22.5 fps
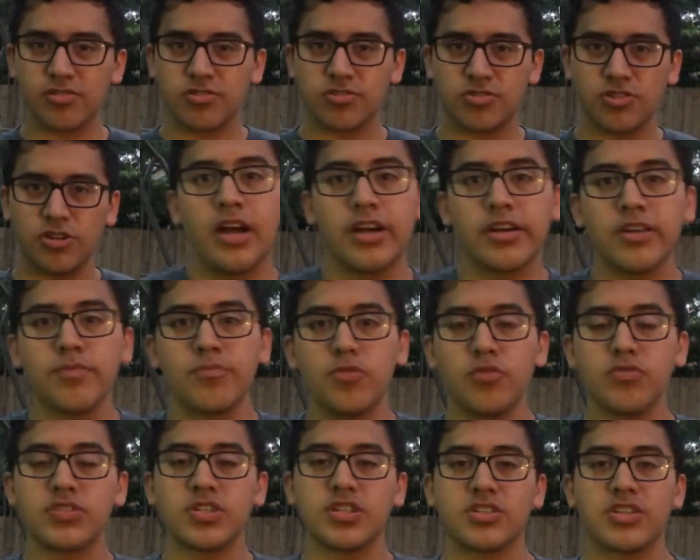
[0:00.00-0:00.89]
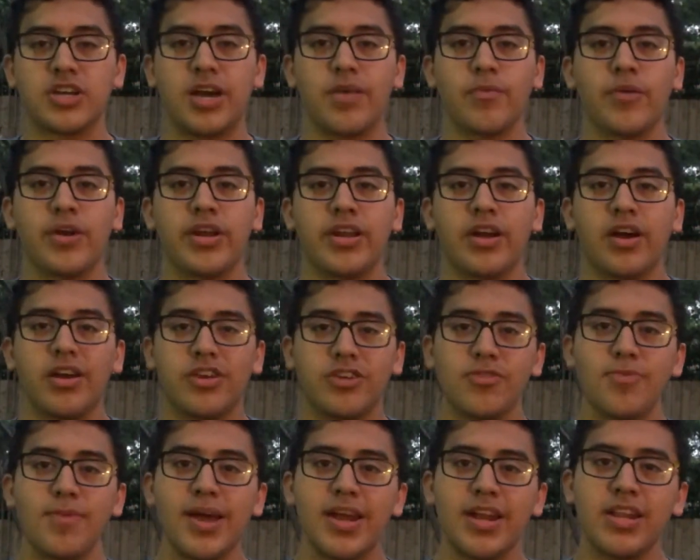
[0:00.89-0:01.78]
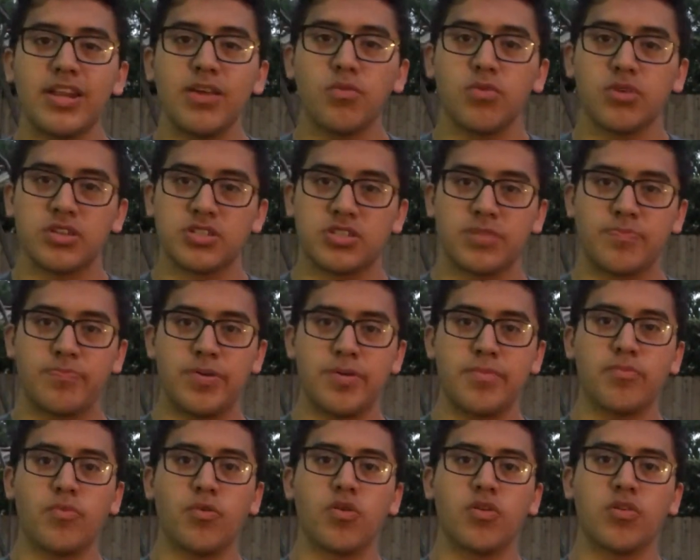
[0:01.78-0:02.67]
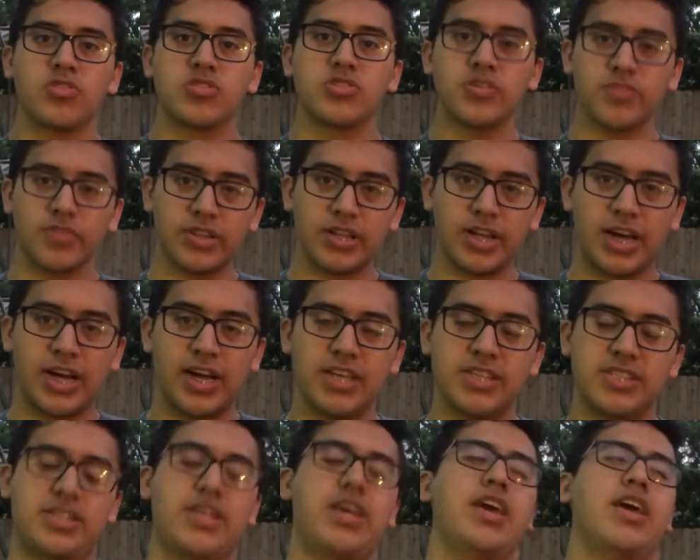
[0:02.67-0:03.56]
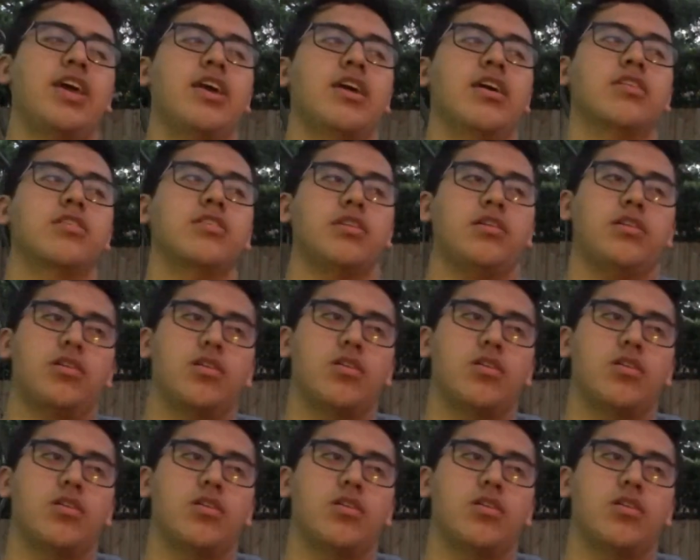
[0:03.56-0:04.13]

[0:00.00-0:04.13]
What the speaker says: so I'm going to move to the time when humanity was a bit more civilized and